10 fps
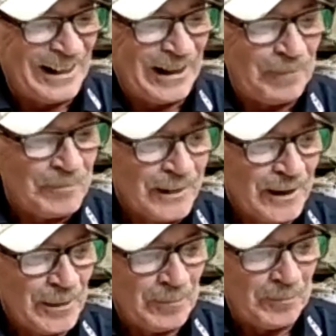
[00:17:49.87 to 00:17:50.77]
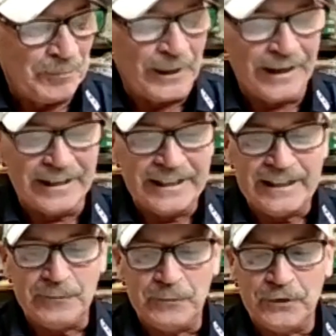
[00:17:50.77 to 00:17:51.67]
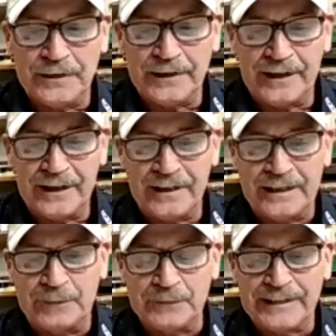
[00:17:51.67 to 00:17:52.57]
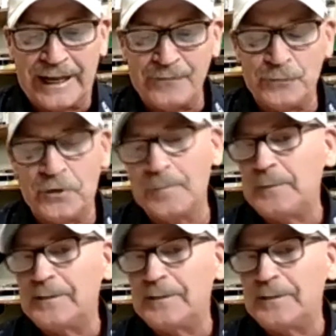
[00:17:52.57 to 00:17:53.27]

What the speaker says: um, but I would caddy for him.